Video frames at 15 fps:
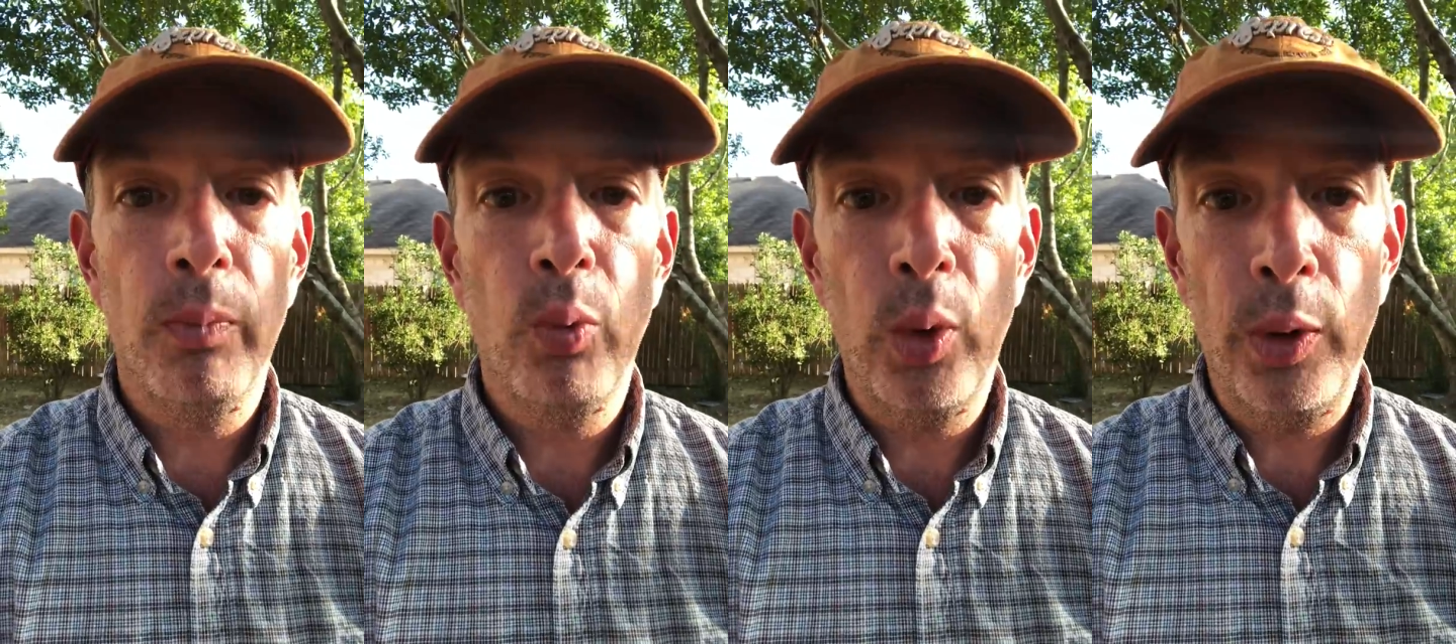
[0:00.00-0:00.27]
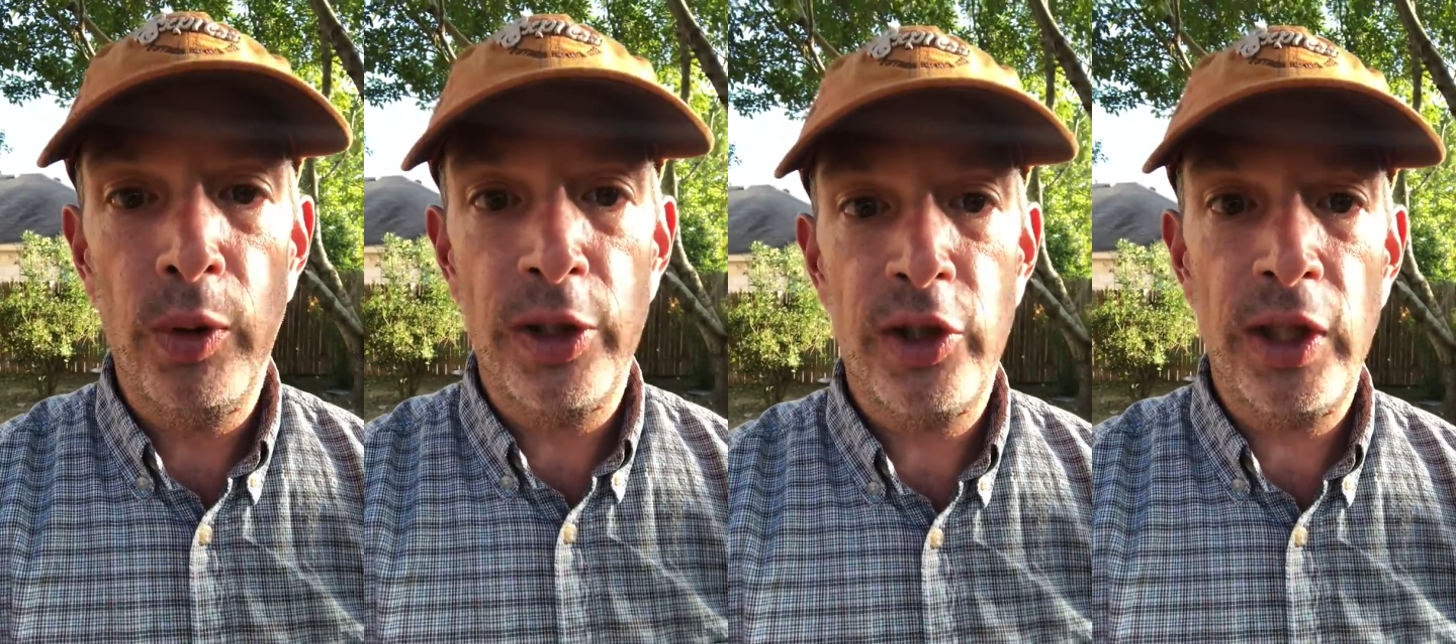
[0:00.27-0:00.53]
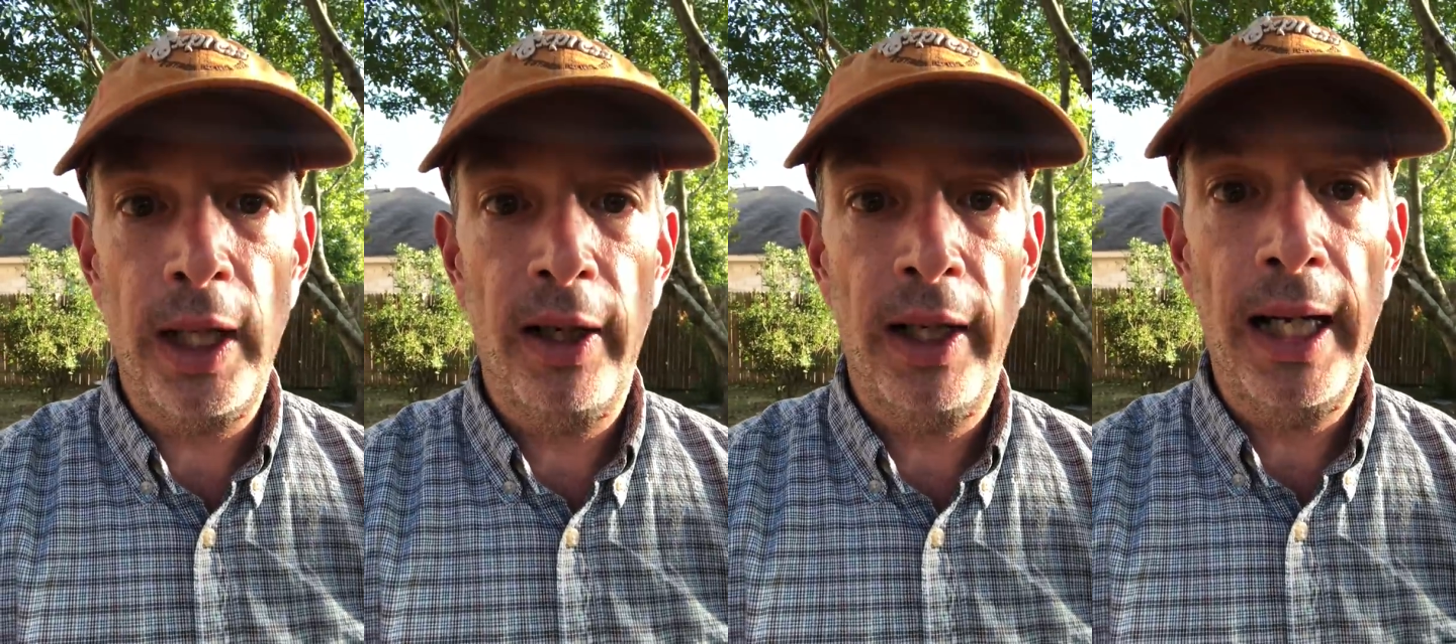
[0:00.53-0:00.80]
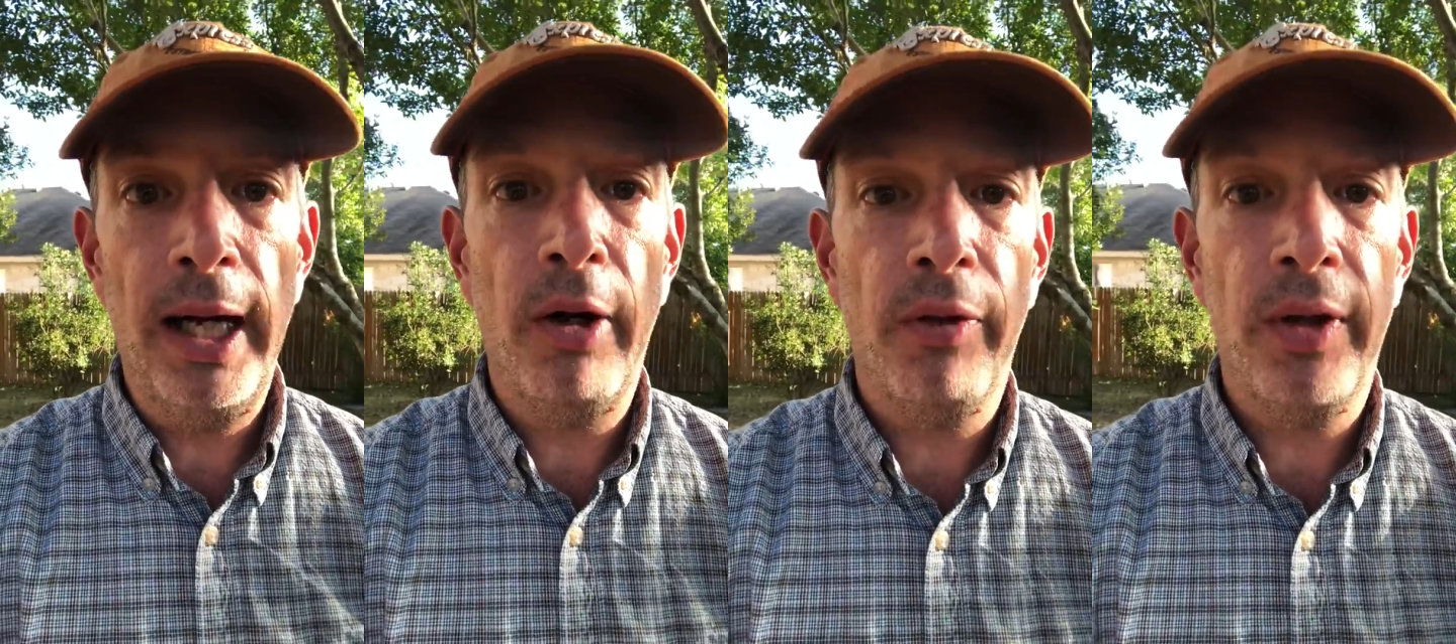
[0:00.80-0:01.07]
We would share
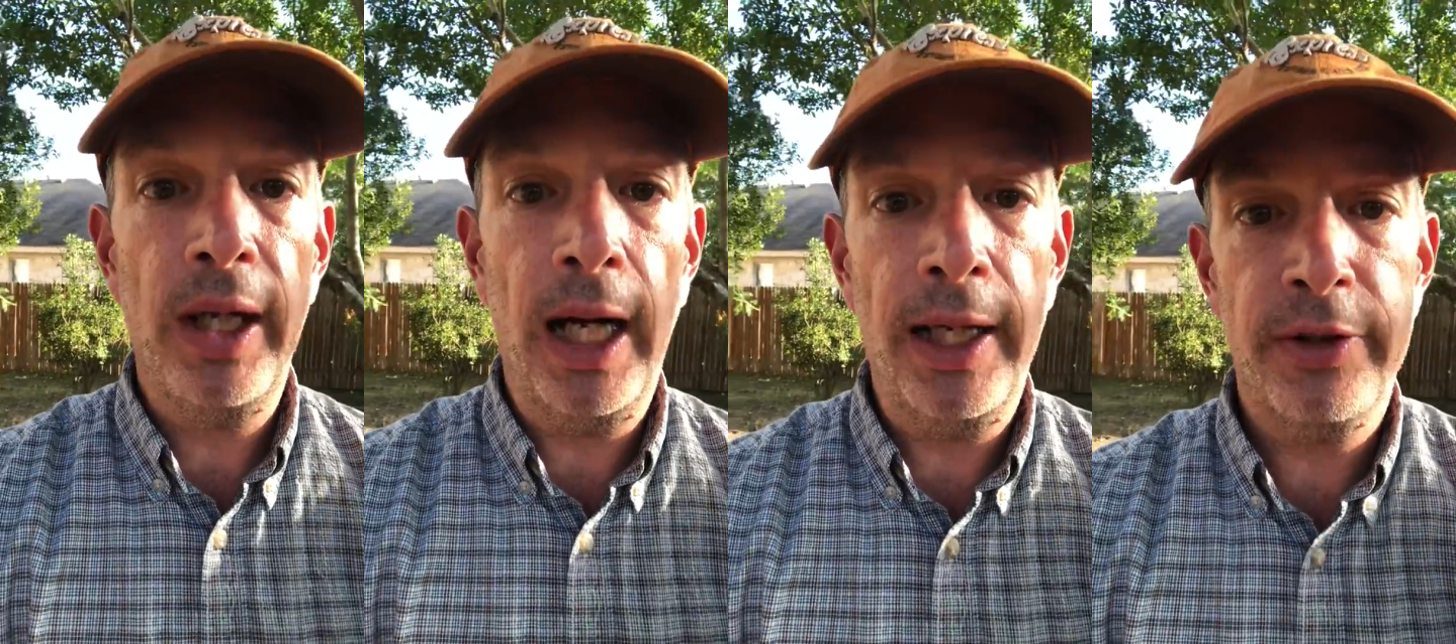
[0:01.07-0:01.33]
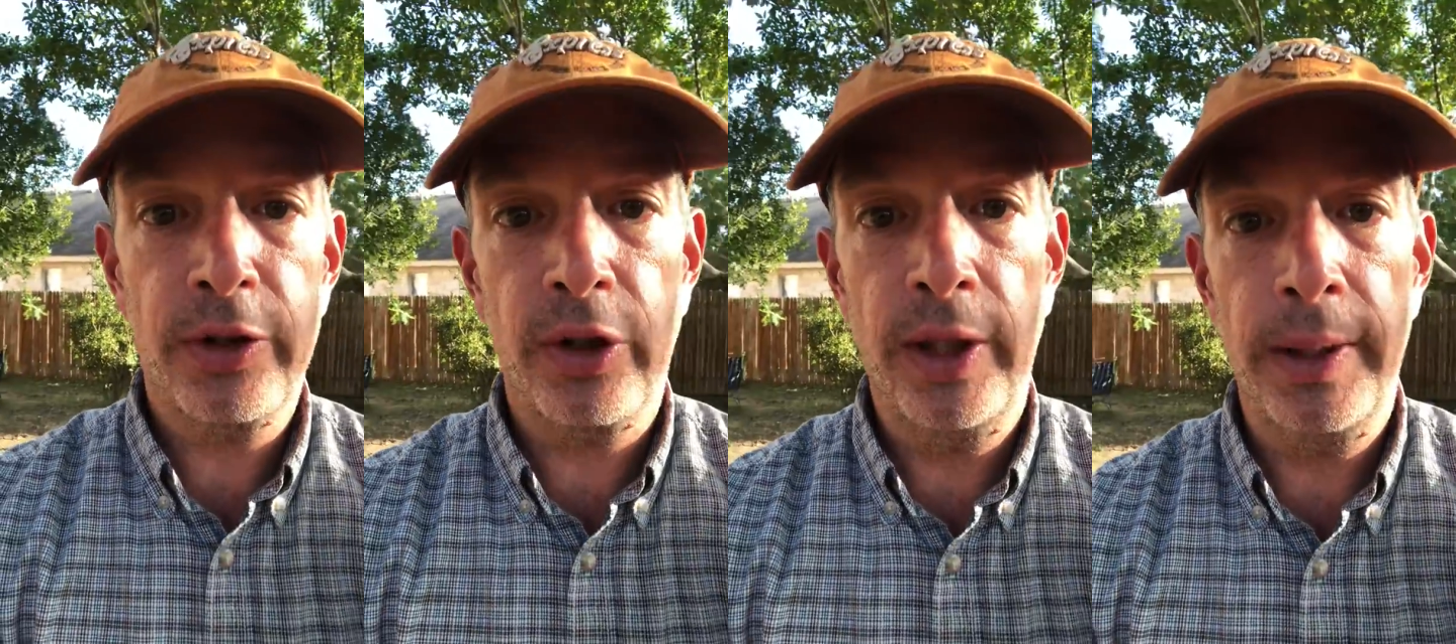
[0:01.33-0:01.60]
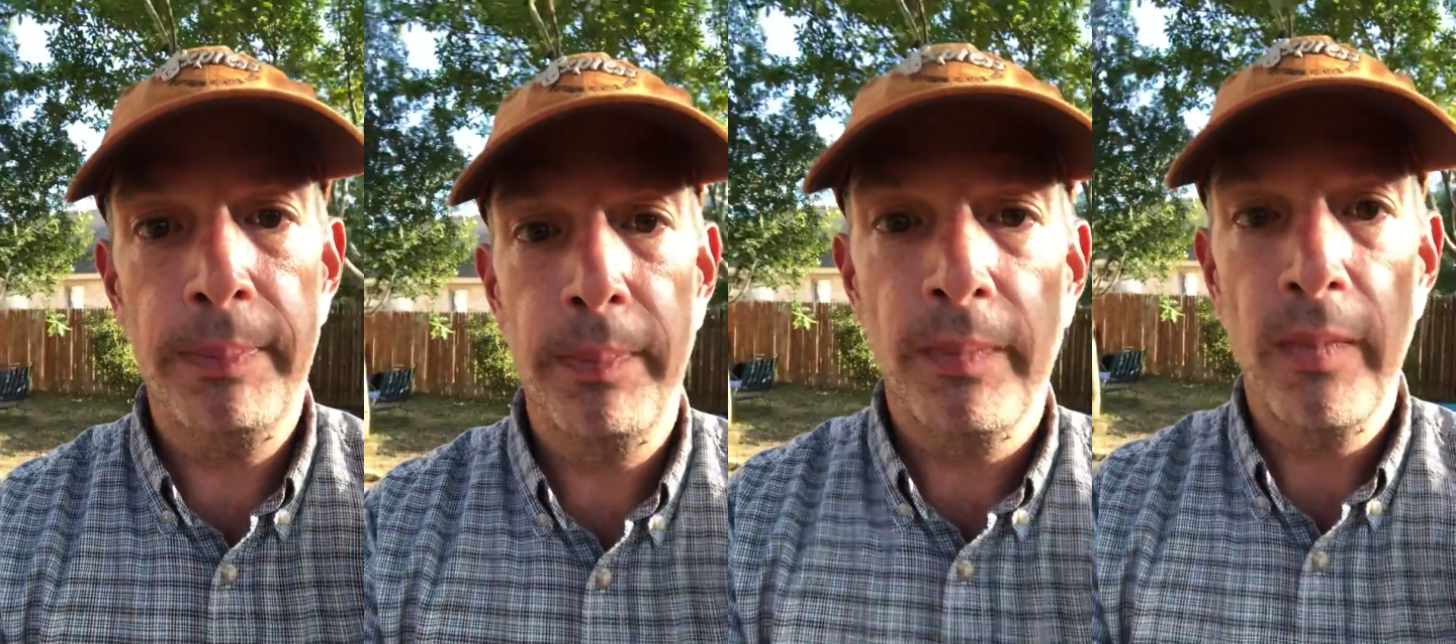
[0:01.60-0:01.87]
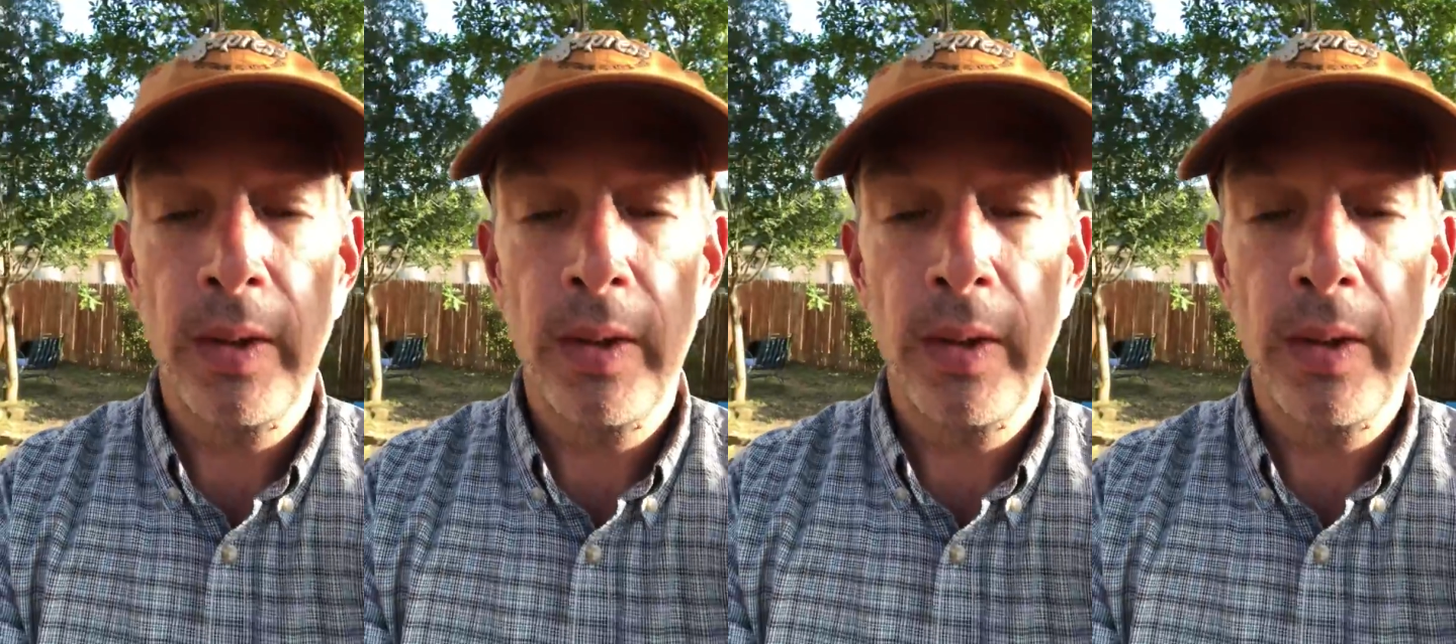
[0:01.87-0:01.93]
a healthy ice cream.